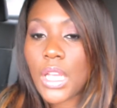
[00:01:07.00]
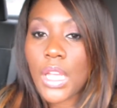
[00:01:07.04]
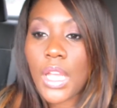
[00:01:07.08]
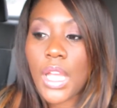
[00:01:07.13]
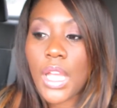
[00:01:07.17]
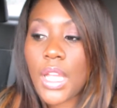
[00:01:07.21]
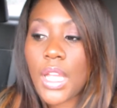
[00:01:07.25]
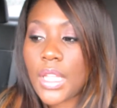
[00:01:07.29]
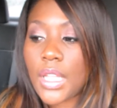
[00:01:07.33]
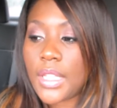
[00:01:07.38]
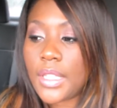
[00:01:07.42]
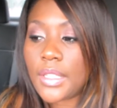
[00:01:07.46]

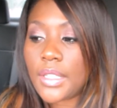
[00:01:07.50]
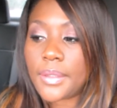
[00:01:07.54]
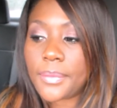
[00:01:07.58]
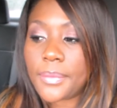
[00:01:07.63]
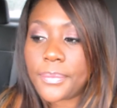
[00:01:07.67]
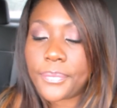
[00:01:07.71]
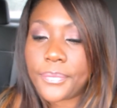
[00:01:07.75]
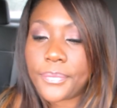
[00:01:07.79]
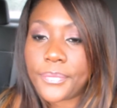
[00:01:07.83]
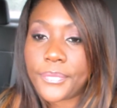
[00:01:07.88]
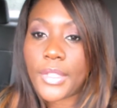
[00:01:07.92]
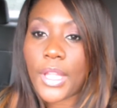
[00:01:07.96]

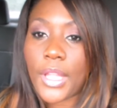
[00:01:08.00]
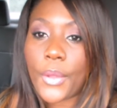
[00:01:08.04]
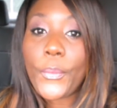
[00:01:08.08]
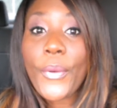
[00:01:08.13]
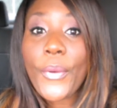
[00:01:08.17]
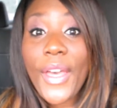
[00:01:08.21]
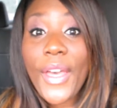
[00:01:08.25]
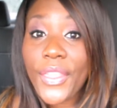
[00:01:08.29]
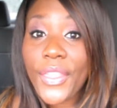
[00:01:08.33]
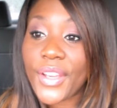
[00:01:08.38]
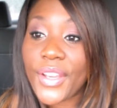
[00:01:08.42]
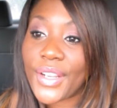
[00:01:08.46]
Um,
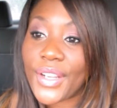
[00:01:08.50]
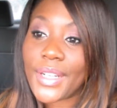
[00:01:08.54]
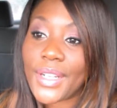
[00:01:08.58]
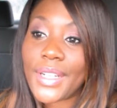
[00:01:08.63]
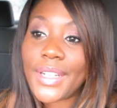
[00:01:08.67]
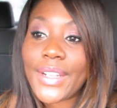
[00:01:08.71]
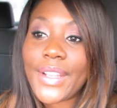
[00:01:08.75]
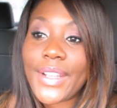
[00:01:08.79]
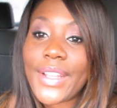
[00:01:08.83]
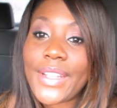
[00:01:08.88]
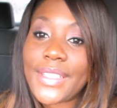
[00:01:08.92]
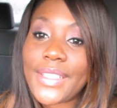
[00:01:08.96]
weather.
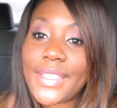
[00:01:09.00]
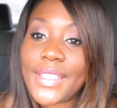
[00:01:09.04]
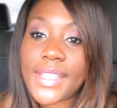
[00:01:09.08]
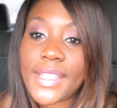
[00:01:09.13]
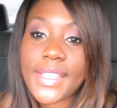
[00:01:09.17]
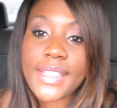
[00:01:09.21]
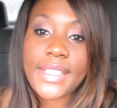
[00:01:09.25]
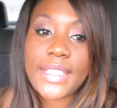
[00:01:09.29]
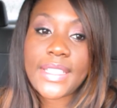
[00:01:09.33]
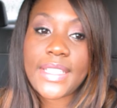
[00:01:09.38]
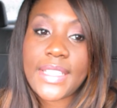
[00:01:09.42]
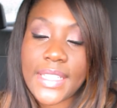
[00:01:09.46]
It's
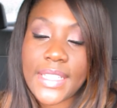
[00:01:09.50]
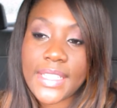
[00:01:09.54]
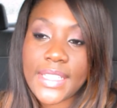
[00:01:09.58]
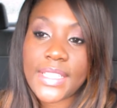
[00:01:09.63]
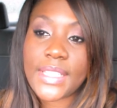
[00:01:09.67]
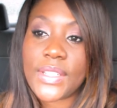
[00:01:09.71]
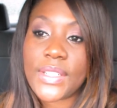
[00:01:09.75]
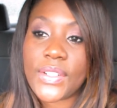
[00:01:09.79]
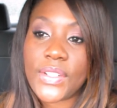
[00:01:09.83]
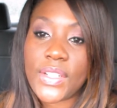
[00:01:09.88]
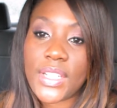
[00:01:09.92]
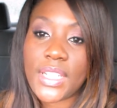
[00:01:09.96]
66
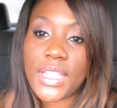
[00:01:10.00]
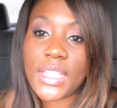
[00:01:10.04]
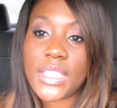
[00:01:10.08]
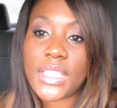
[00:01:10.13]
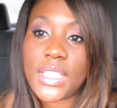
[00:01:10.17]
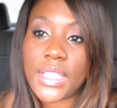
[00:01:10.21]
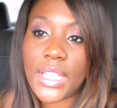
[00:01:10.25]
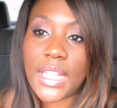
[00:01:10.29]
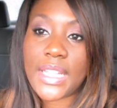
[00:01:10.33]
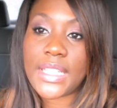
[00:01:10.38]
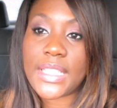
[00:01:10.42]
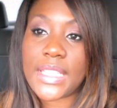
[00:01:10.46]
degrees
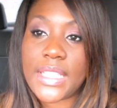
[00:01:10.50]
and